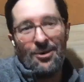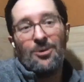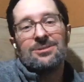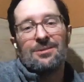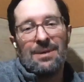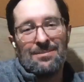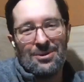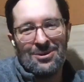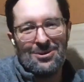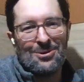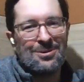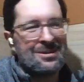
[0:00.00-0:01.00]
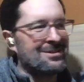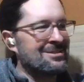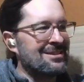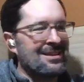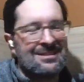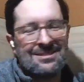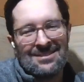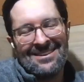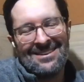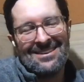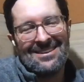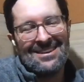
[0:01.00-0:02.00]
those are people who, it's
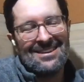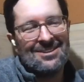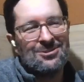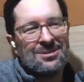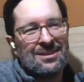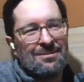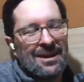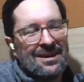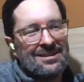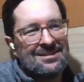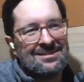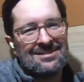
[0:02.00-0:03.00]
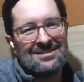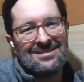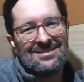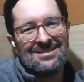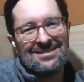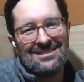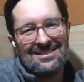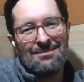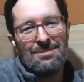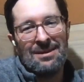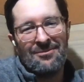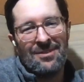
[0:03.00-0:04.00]
in the interest of the bank to
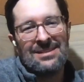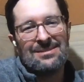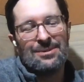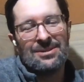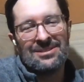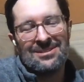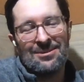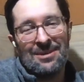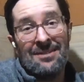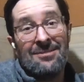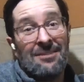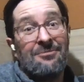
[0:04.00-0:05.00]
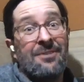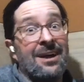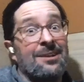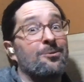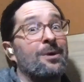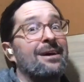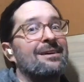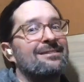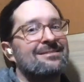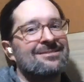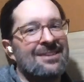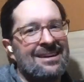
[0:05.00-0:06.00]
be flexible, so they find a way.
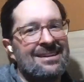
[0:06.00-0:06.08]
